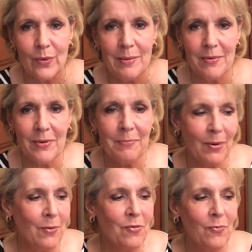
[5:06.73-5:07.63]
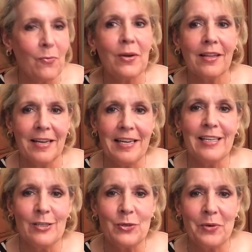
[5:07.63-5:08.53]
We both really
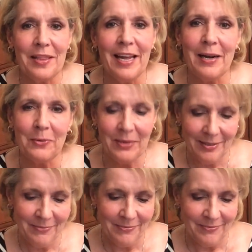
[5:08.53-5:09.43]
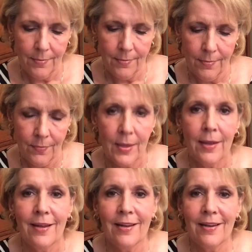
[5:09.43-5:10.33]
enjoyed that one.
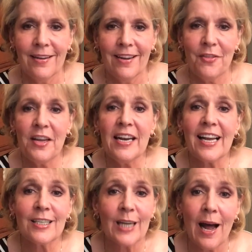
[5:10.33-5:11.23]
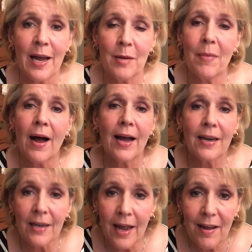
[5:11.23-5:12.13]
The next item I
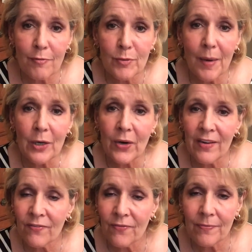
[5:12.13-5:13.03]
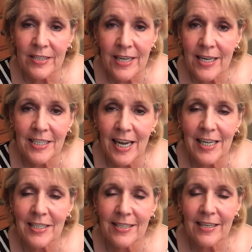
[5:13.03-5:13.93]
loved, my grandson
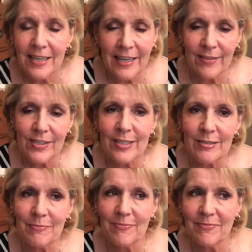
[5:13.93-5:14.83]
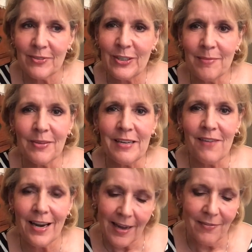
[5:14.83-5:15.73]
tasted. He just couldn't believe
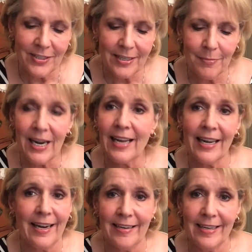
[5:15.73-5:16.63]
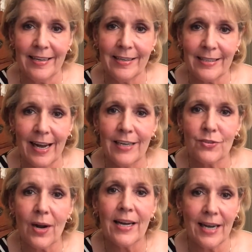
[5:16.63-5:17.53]
I loved it, but I can't eat it. I
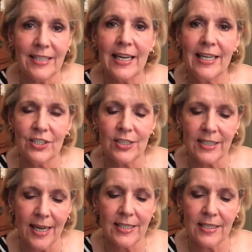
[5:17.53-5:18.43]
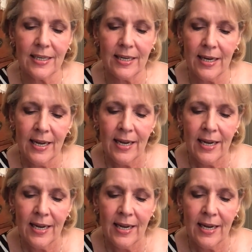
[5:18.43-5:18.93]
tried, just tasted it.